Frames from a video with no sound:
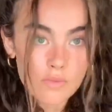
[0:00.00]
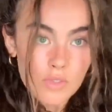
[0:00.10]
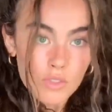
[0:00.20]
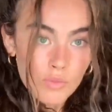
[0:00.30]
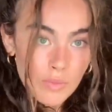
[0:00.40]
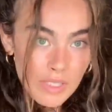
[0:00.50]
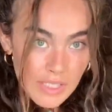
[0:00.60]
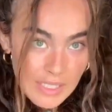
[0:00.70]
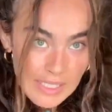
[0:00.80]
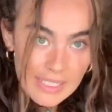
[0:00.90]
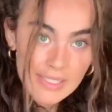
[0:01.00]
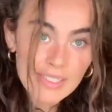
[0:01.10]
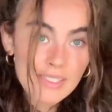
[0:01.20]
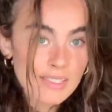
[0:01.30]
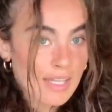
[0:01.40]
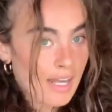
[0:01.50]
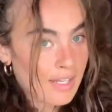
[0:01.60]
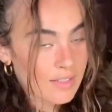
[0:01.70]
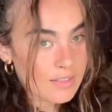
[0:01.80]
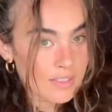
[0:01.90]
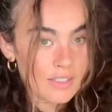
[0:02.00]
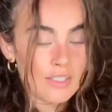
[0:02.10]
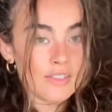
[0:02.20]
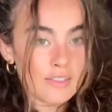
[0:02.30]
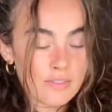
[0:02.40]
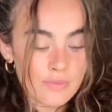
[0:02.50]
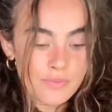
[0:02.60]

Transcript: This is really an easy style to do.